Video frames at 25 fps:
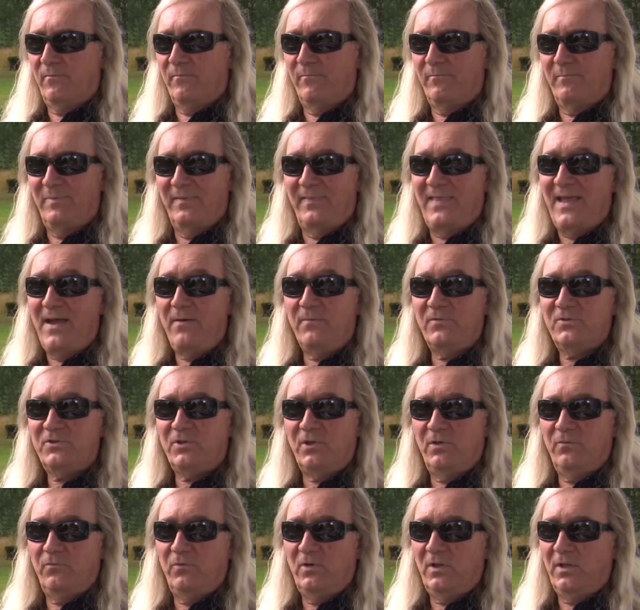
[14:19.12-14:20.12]
but that was
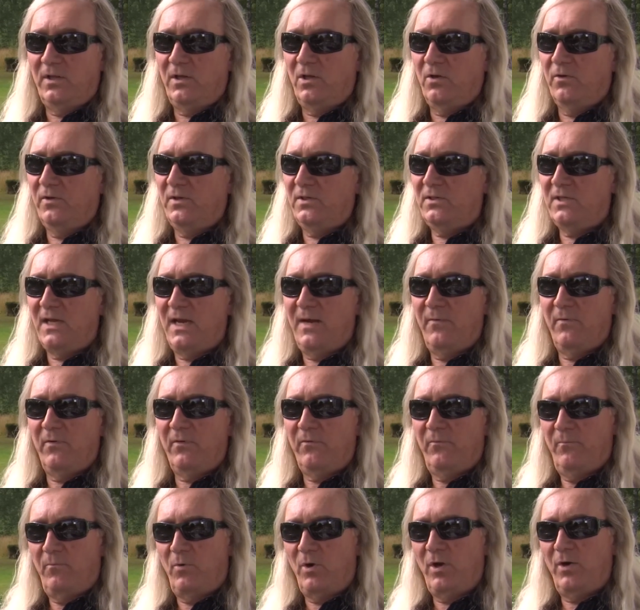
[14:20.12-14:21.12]
really the only time we
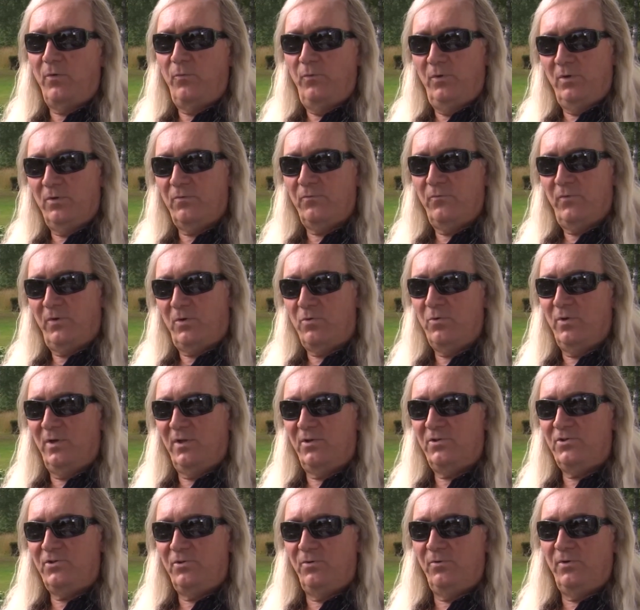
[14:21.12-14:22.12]
brought a real
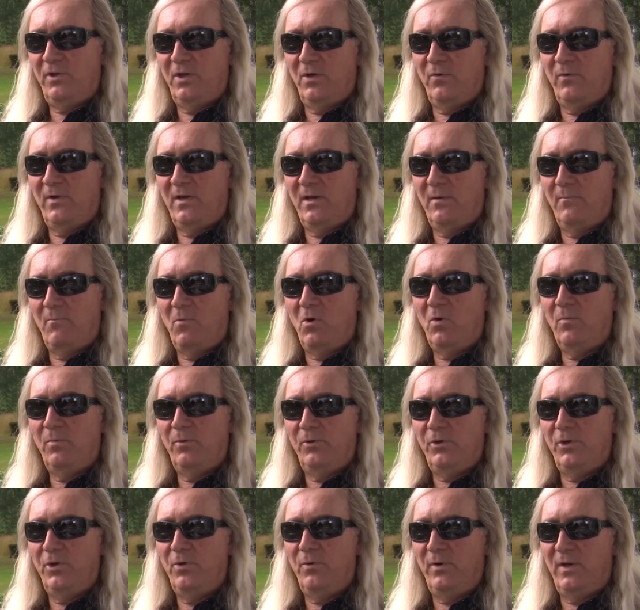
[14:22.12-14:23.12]
recording studio in, a
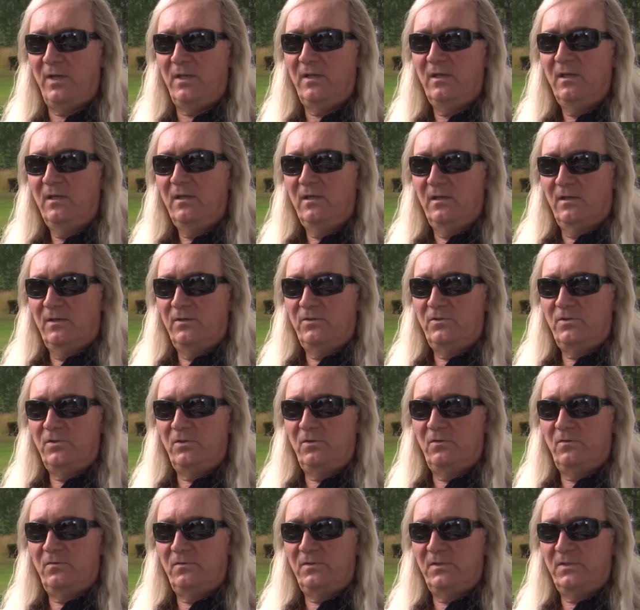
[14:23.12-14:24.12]
mobile unit,
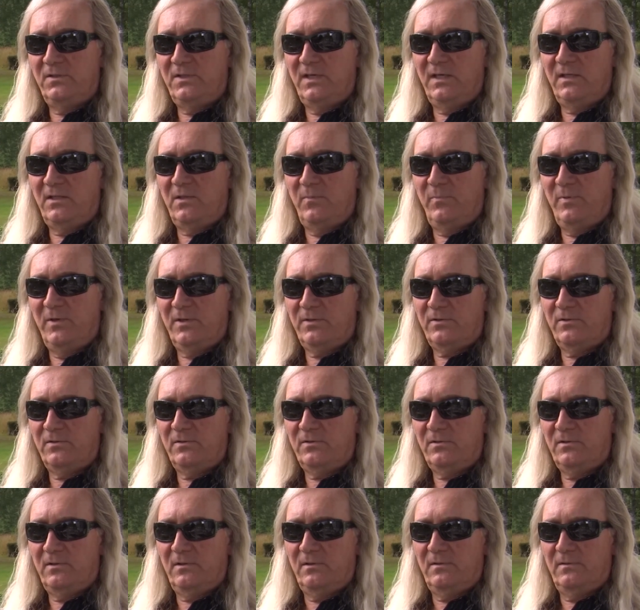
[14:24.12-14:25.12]
to take the
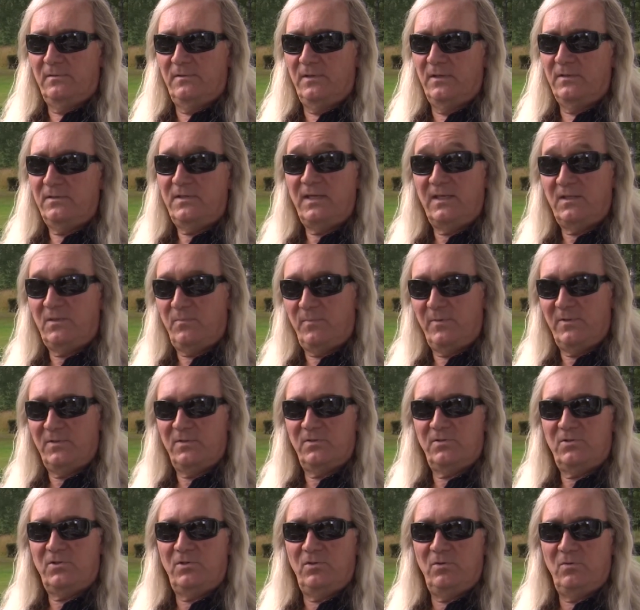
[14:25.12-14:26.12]
pictures,
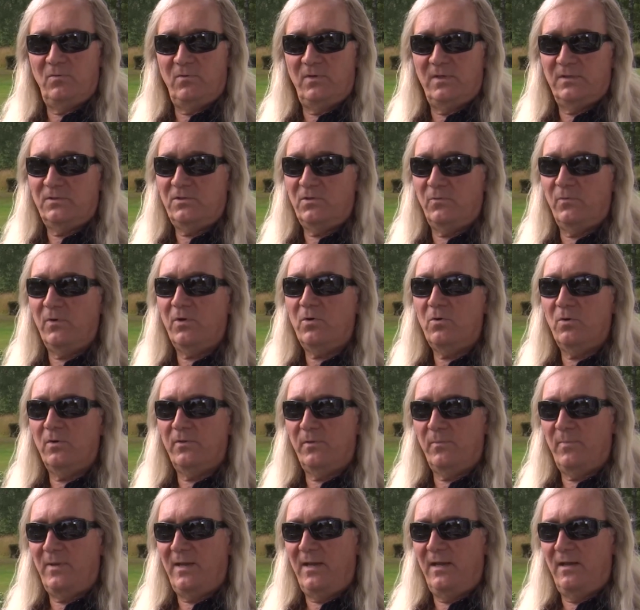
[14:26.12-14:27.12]
to record
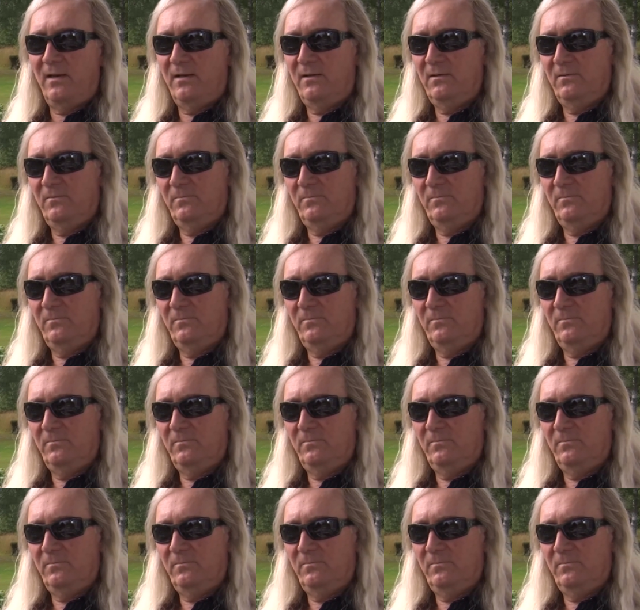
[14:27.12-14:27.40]
the band.